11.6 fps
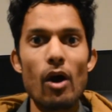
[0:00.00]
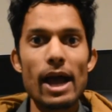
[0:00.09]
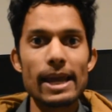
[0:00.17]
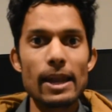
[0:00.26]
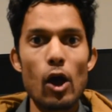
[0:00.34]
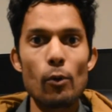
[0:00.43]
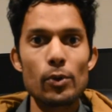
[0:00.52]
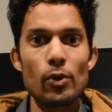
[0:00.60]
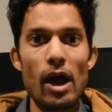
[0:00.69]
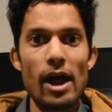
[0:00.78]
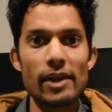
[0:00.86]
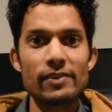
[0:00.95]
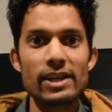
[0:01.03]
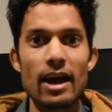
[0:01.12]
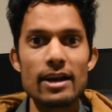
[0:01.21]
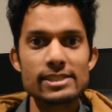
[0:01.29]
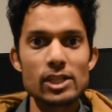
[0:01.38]
I can help you out in
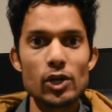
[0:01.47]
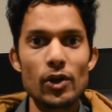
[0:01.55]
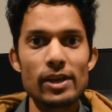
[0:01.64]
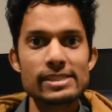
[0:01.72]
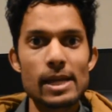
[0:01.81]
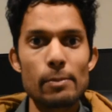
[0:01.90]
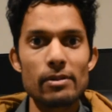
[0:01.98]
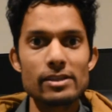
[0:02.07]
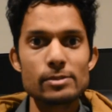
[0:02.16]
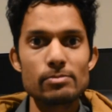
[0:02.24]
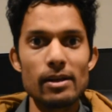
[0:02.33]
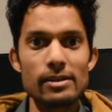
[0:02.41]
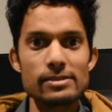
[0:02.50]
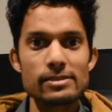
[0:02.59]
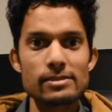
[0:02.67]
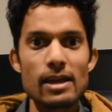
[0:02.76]
regards to learning C plus plus.